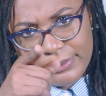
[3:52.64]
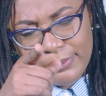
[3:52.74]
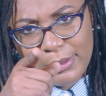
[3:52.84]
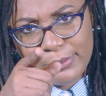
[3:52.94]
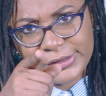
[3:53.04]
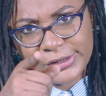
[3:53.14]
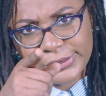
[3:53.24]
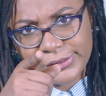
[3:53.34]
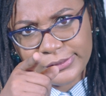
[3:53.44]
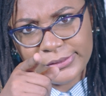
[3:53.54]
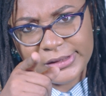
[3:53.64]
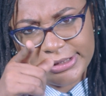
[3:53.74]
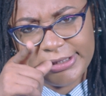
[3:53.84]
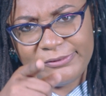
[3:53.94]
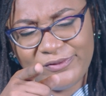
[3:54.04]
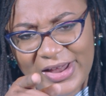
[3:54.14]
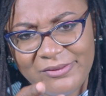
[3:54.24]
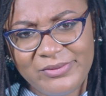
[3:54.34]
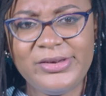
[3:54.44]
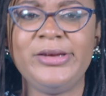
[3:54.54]
We're watching you in
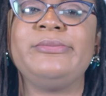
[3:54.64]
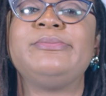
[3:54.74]
5D.